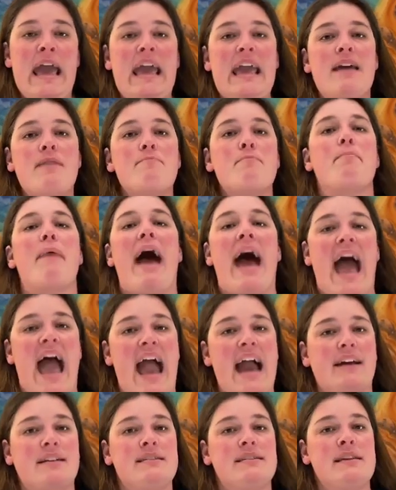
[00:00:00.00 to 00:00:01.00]

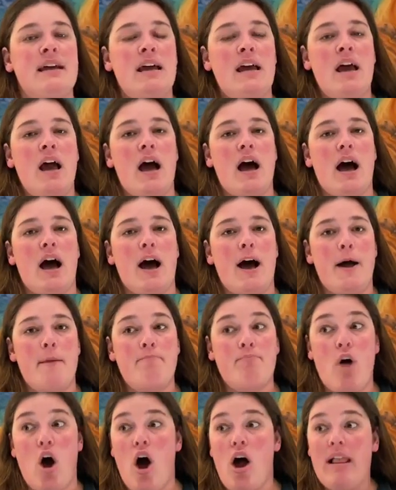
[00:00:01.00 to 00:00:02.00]
impacts
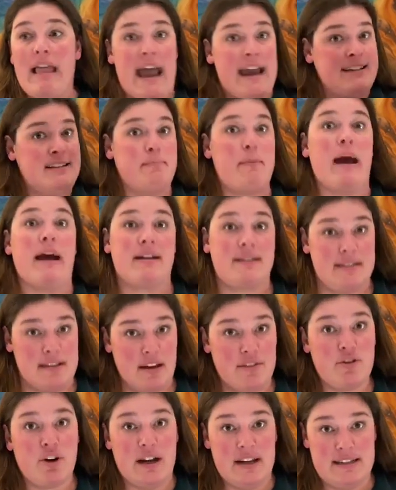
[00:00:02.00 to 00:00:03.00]
all aspects
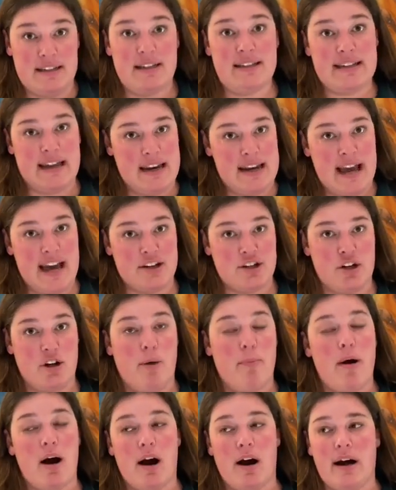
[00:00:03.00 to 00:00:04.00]
of Grand Teton
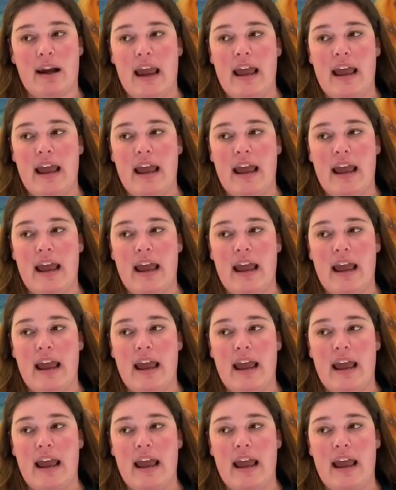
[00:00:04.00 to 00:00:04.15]
National Park.